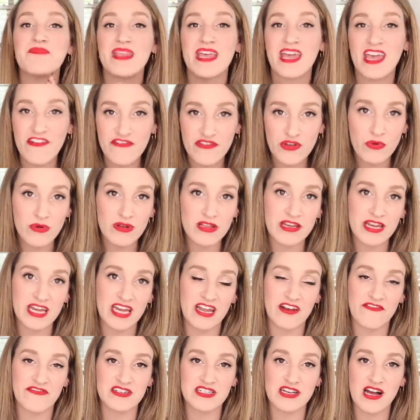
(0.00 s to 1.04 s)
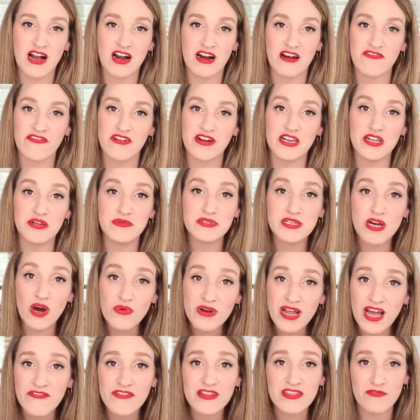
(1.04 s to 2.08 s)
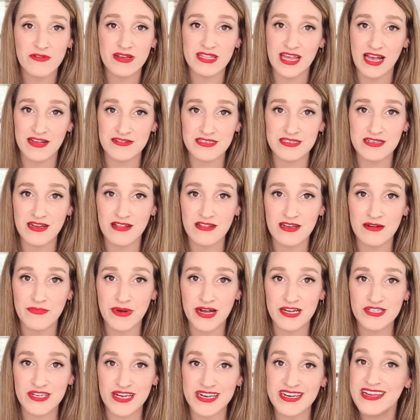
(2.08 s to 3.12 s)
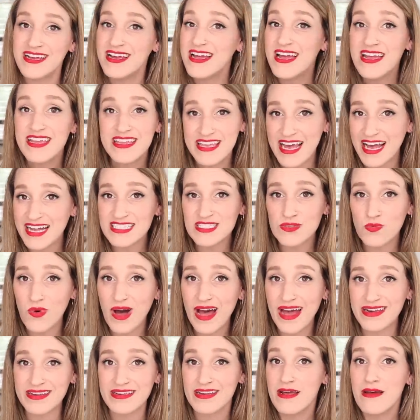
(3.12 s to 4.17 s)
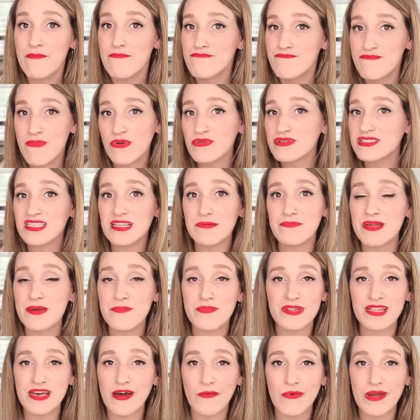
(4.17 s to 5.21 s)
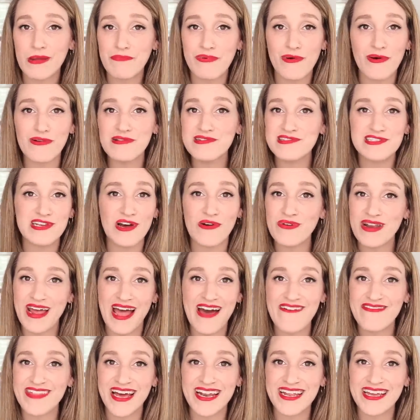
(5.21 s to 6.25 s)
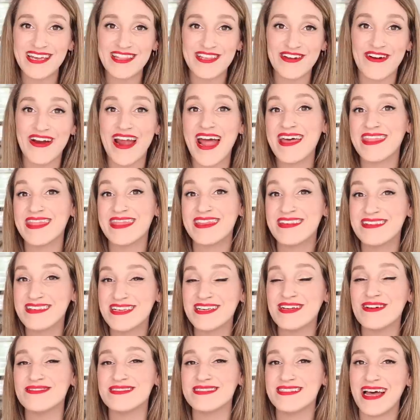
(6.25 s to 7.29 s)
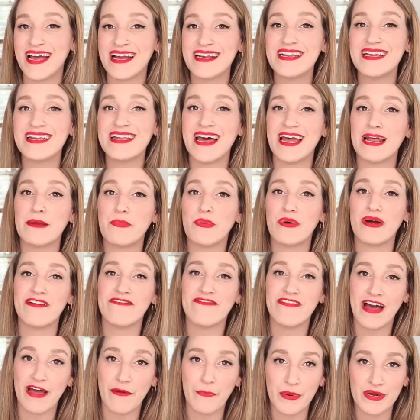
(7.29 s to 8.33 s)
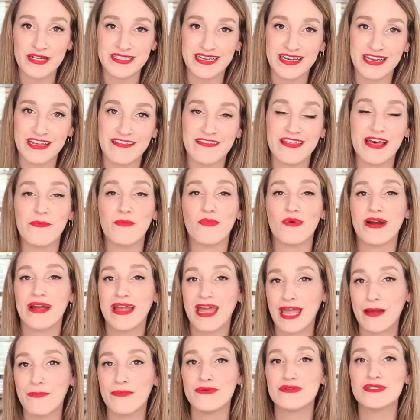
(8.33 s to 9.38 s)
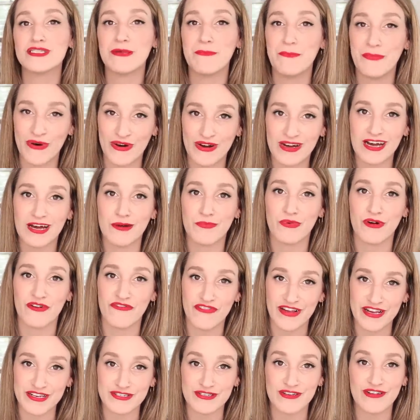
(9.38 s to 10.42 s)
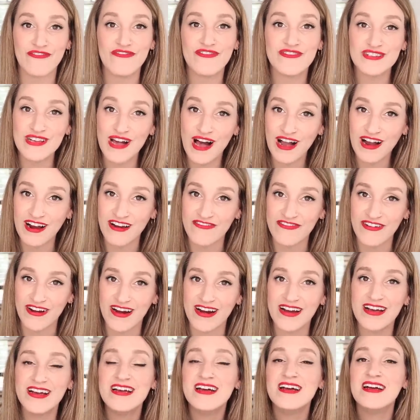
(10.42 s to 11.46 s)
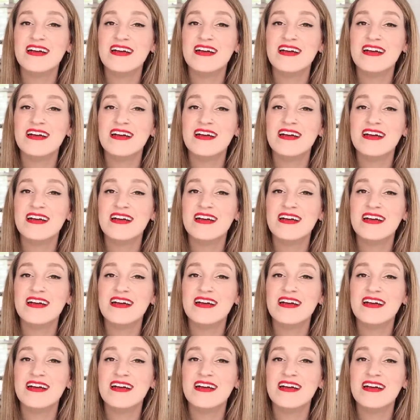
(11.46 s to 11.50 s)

If you were looking at a photographer and you don't have a $3,000 budget, guess what? Most of the people that we pulled don't have that either. And still, 99.5% of them were able to book a professional photographer